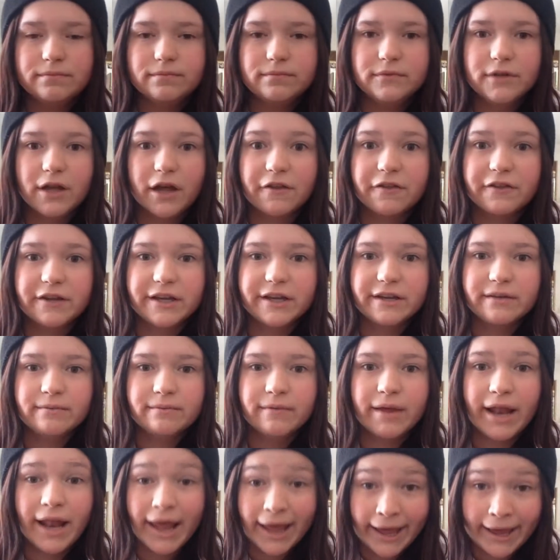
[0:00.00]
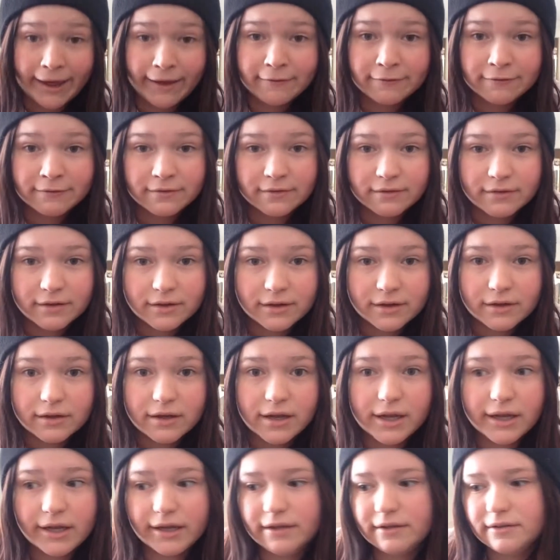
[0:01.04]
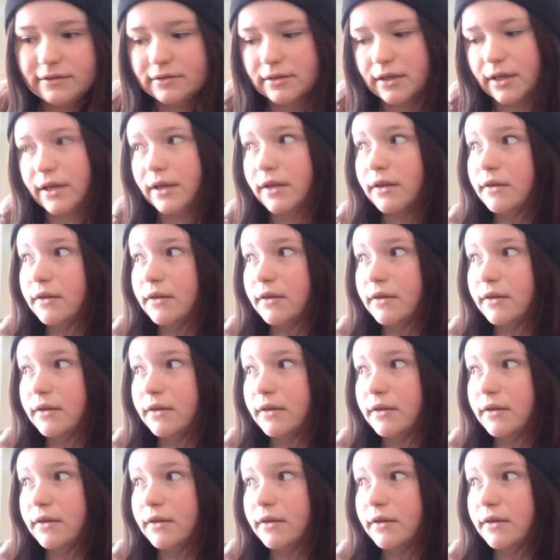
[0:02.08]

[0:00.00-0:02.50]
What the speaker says: nothing and a half, and he's